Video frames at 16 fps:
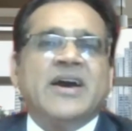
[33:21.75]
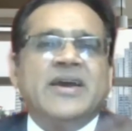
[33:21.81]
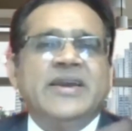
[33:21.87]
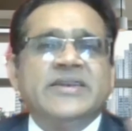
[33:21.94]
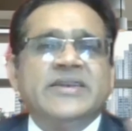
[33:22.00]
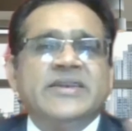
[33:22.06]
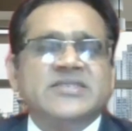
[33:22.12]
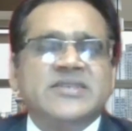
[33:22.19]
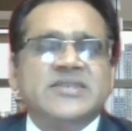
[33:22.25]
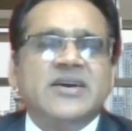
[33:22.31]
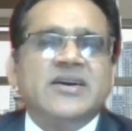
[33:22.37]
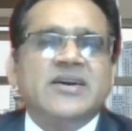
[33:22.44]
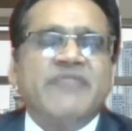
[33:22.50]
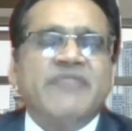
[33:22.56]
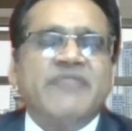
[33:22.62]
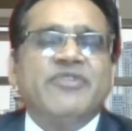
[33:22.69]
is
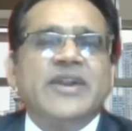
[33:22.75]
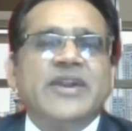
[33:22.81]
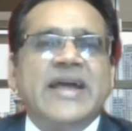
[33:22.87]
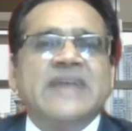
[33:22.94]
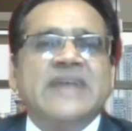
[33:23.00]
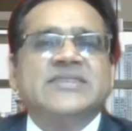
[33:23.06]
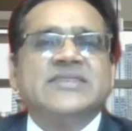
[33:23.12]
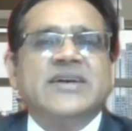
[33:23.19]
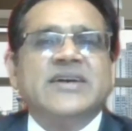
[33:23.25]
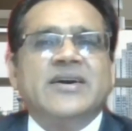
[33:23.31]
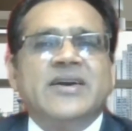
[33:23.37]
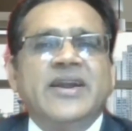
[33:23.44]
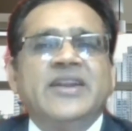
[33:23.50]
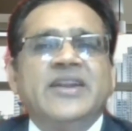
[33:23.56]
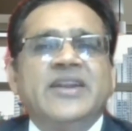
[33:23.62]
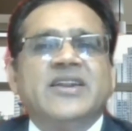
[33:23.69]
referred as
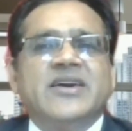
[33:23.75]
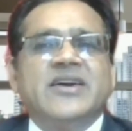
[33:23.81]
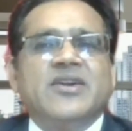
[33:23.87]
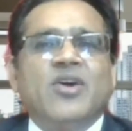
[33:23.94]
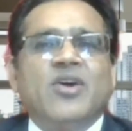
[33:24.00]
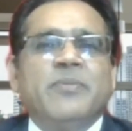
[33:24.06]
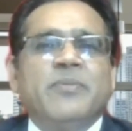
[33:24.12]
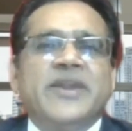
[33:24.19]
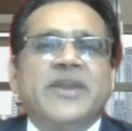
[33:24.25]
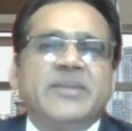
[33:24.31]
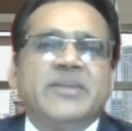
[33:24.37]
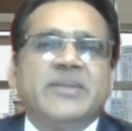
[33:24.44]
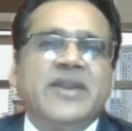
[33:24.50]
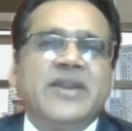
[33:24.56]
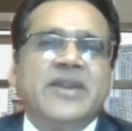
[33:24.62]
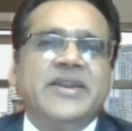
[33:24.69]
a
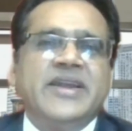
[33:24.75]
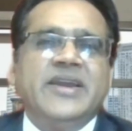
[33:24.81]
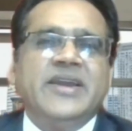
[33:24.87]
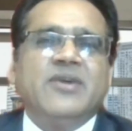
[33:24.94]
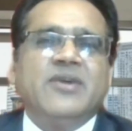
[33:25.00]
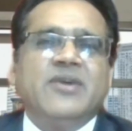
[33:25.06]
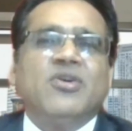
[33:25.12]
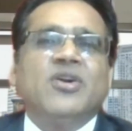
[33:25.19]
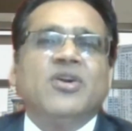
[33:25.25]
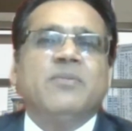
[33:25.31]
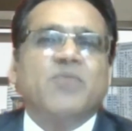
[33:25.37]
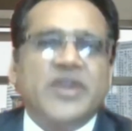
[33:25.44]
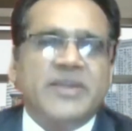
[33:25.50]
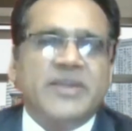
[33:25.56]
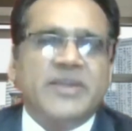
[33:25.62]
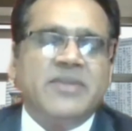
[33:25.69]
interoperability or
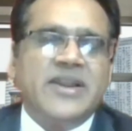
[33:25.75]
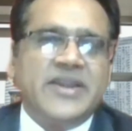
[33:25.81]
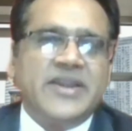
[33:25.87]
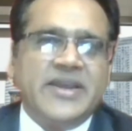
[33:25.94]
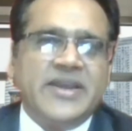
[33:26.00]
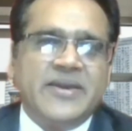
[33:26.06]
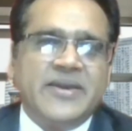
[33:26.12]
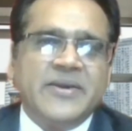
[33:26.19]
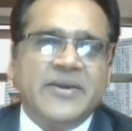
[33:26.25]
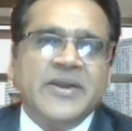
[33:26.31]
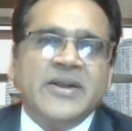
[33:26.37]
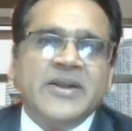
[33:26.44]
portability.